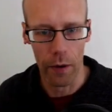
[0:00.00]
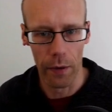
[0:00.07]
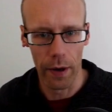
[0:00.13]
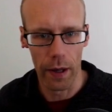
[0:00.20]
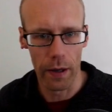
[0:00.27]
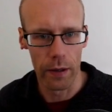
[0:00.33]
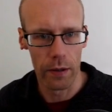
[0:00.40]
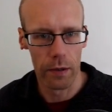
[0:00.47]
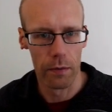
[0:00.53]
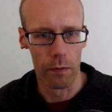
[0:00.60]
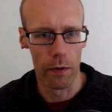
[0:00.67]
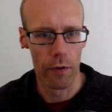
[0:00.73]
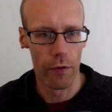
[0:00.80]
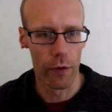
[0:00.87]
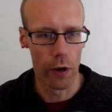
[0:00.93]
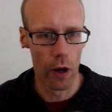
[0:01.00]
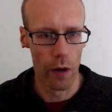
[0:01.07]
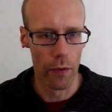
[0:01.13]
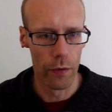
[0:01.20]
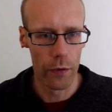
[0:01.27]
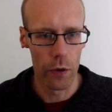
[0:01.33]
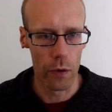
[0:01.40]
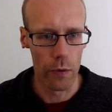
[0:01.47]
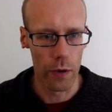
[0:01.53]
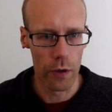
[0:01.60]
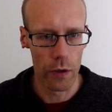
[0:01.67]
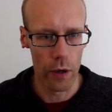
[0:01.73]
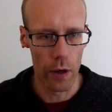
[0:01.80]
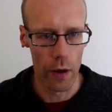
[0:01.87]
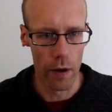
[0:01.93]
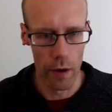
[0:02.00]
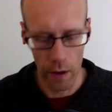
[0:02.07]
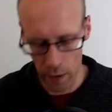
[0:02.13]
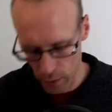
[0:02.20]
what that is. We've forgotten to return our